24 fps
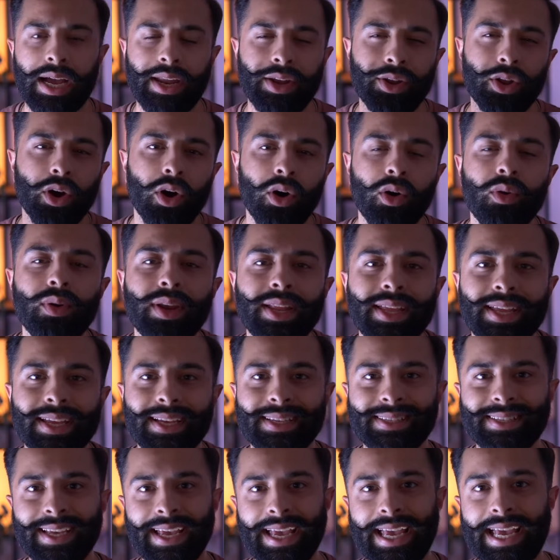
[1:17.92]
And not only
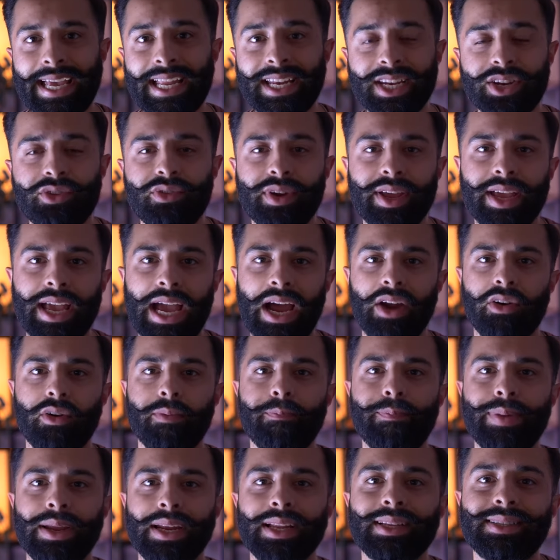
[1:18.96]
is it hindering our
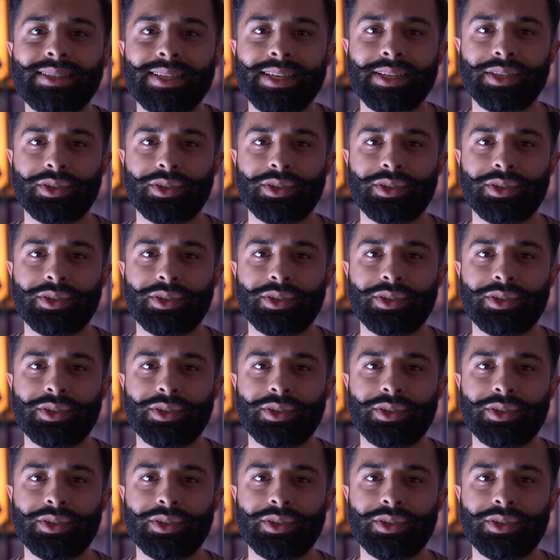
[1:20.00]
ability